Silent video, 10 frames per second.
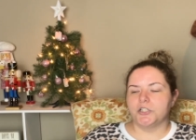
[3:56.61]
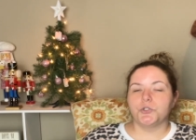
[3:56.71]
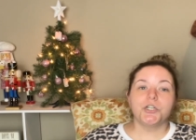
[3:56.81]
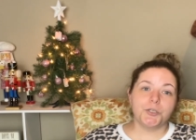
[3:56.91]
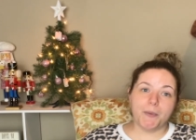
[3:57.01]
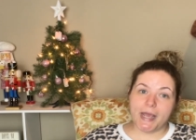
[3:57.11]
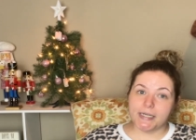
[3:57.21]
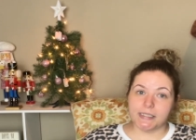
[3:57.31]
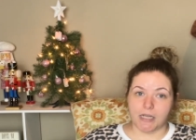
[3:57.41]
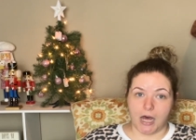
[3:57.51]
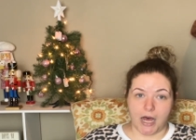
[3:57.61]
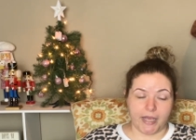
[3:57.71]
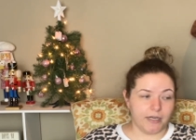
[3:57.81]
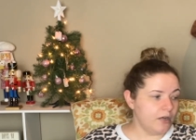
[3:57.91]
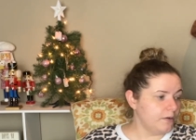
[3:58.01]
Trisha Paytas
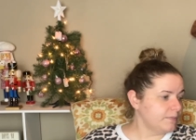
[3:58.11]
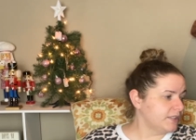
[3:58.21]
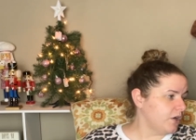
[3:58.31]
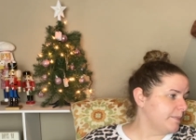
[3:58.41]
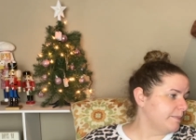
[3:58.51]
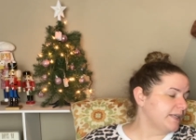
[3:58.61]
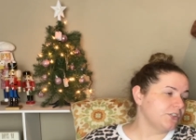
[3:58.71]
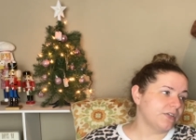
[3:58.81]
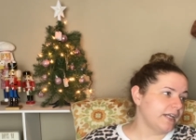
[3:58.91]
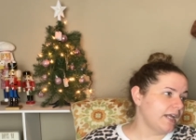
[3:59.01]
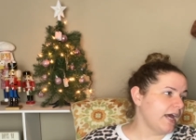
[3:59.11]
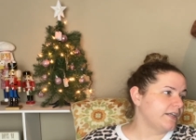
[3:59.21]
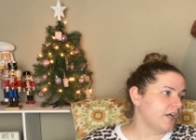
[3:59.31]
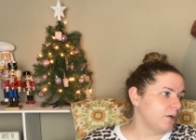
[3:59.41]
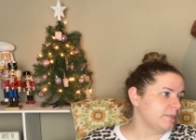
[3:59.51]
lied. Oh, I'm sorry, Mr. Kitty, I
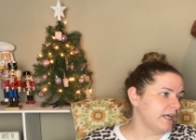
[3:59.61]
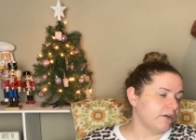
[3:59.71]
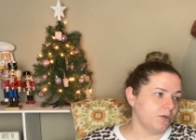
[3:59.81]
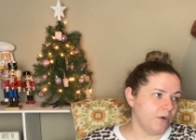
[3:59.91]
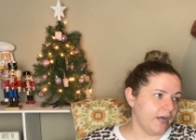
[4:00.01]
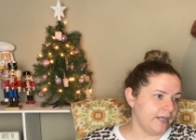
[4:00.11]
know I'm telling him right